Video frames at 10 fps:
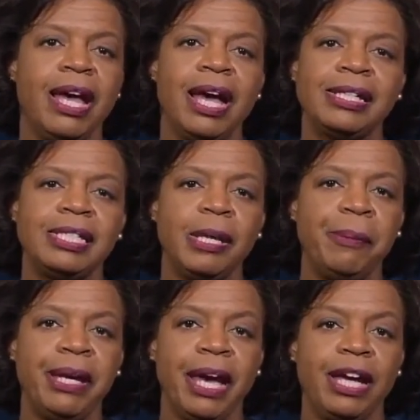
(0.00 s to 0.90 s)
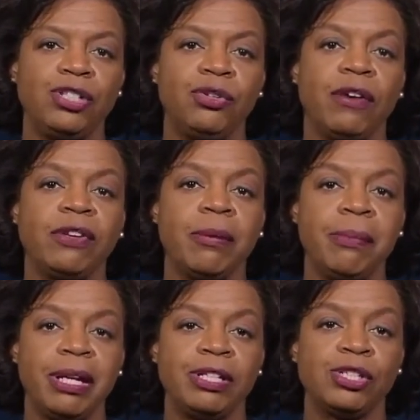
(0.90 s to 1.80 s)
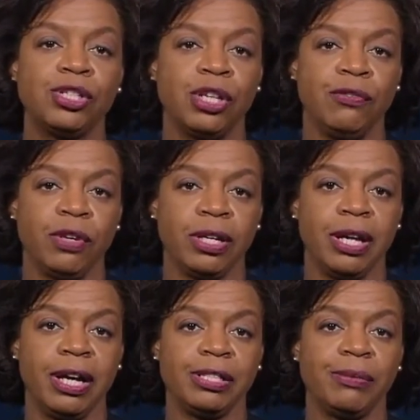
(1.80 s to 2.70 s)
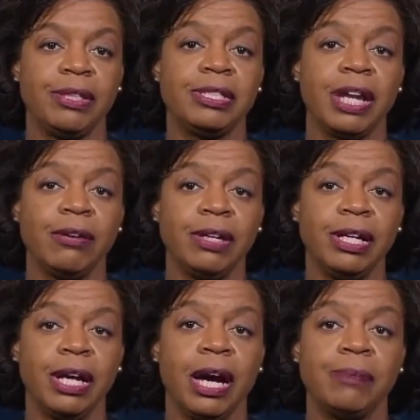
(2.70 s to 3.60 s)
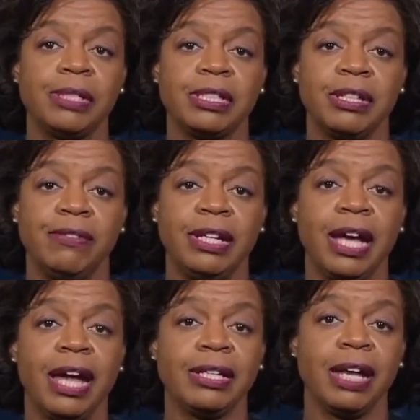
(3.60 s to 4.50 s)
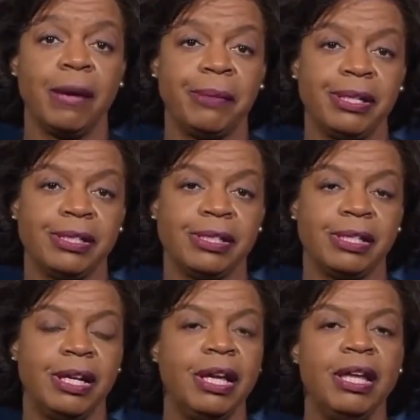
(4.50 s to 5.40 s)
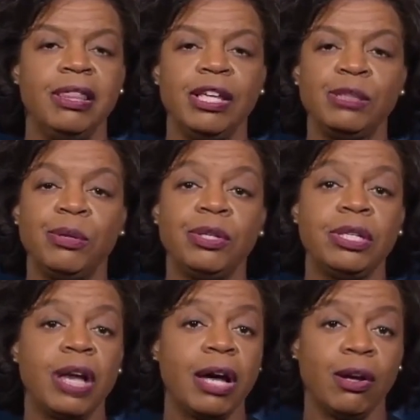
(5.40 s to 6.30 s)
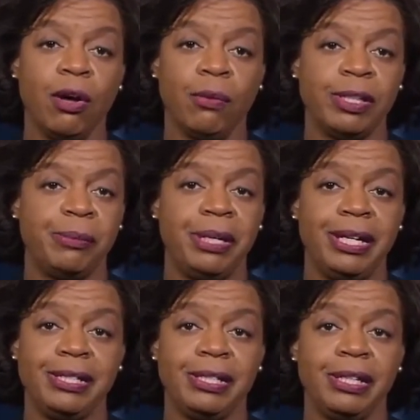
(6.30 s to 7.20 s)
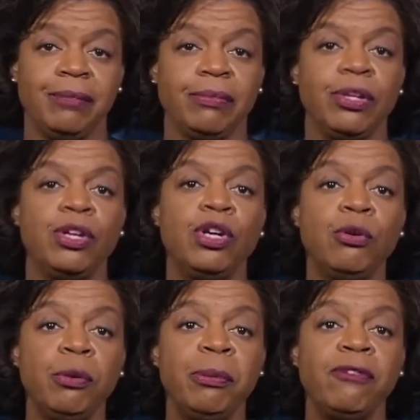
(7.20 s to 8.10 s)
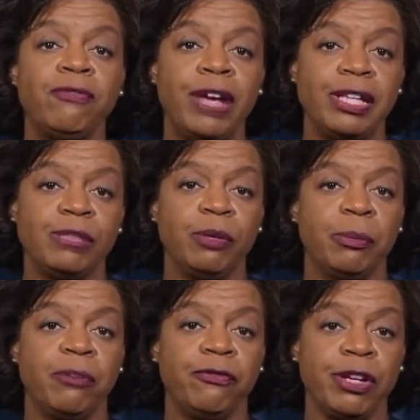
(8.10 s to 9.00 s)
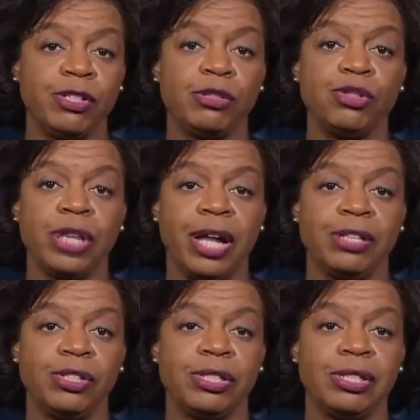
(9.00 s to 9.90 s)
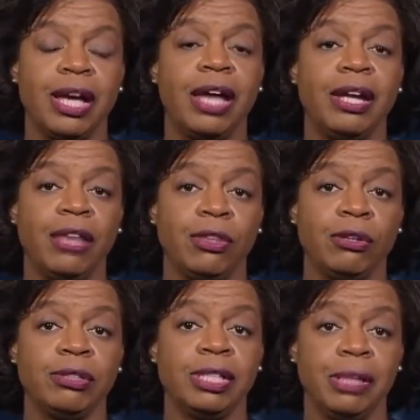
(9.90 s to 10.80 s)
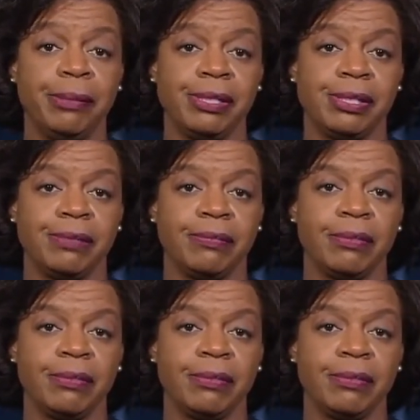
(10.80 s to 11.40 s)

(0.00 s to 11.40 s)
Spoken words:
As CPAs, you have committed to serve your clients with integrity, objectivity, and competence. This will not always be easy. You will be faced with professional challenges and ethical dilemmas.